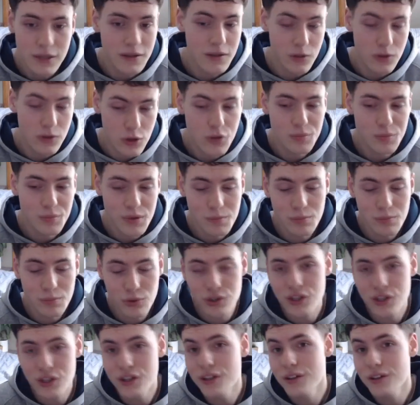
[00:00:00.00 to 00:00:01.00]
you could be
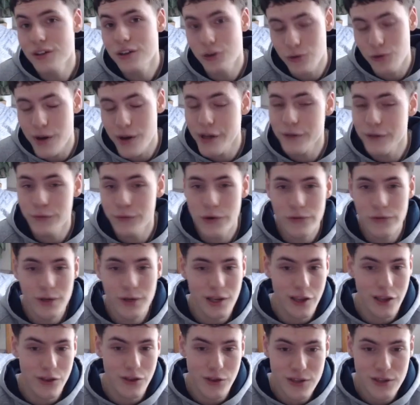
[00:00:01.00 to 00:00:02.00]
pretty creative with
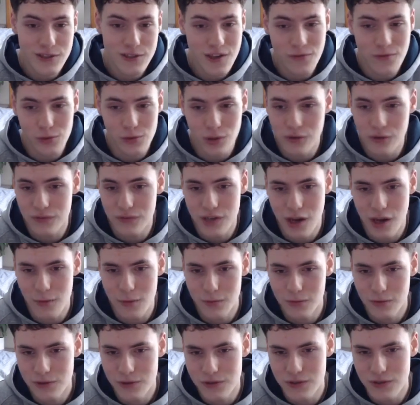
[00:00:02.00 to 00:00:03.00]
it and you can save a lot of
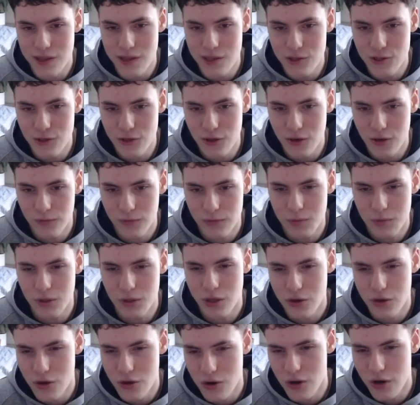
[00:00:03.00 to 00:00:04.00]
time because then you don't have to be
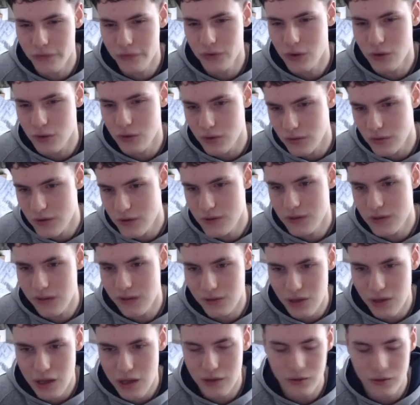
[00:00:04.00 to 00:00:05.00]
like, oh, I have to go to this
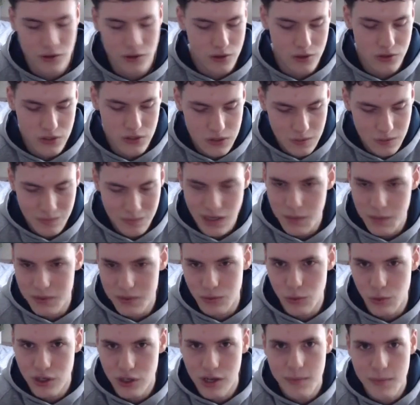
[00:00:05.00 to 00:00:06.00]
and that. You can just type
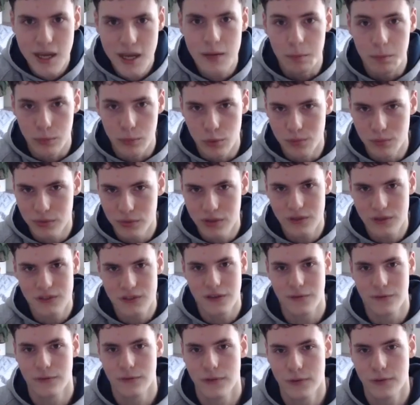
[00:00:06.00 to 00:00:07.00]
in the one command, boom, it does
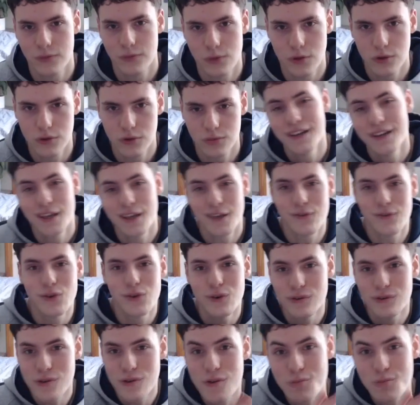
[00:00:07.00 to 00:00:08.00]
everything for you. If you
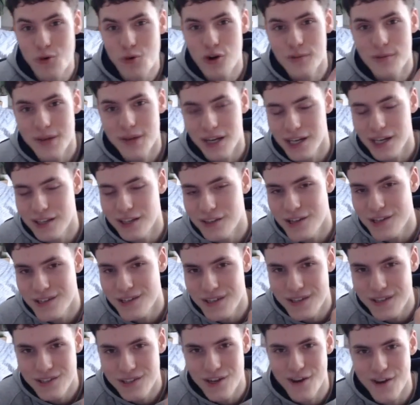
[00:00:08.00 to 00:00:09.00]
want to learn more about
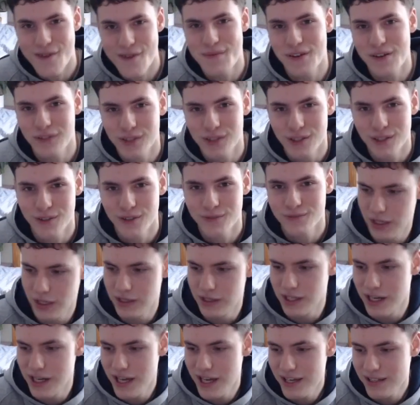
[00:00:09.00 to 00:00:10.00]
aliases, check out my video.
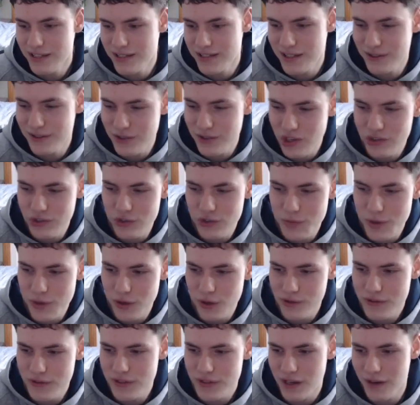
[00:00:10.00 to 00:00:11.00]
On the next, and to be
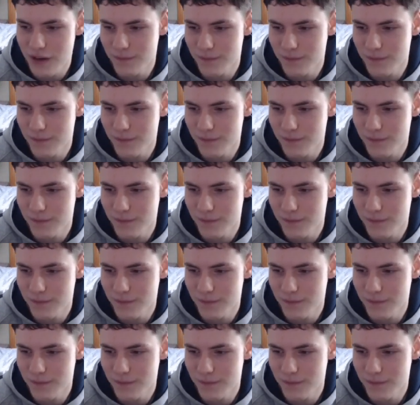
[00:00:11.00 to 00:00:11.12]
honest,